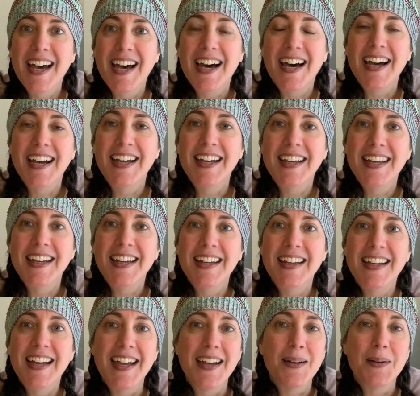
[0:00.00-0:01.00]

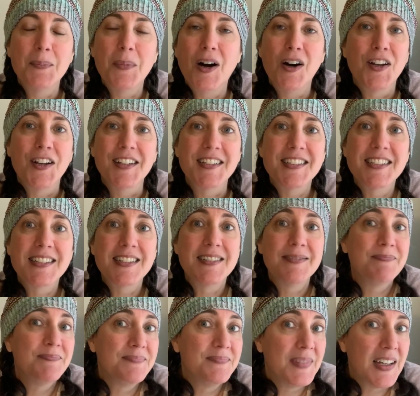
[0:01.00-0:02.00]
I am honest,
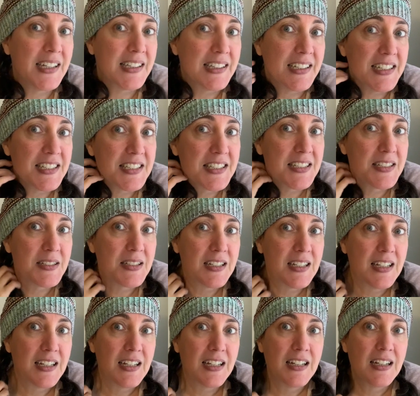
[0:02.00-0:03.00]
at least.
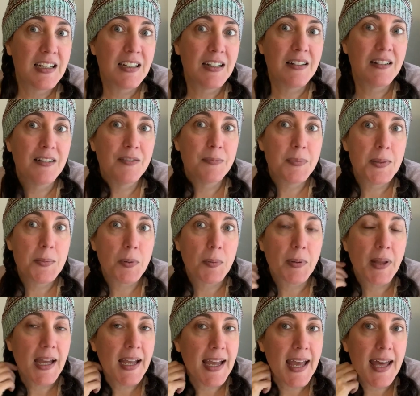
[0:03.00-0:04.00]
of people
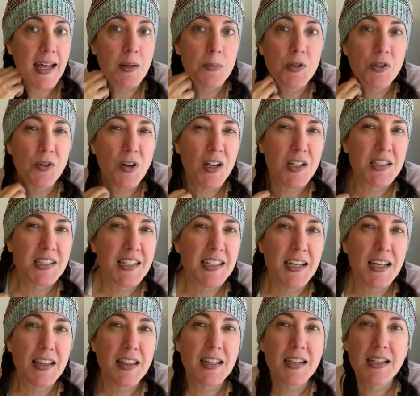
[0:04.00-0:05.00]
playing Animal Crossing,
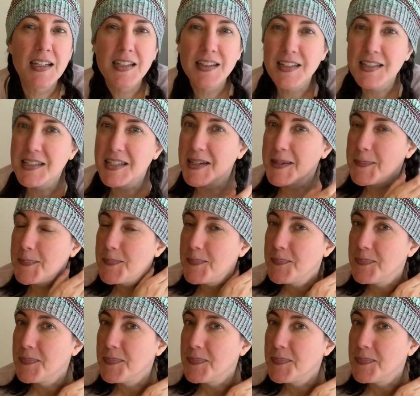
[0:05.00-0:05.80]
I think, at the time.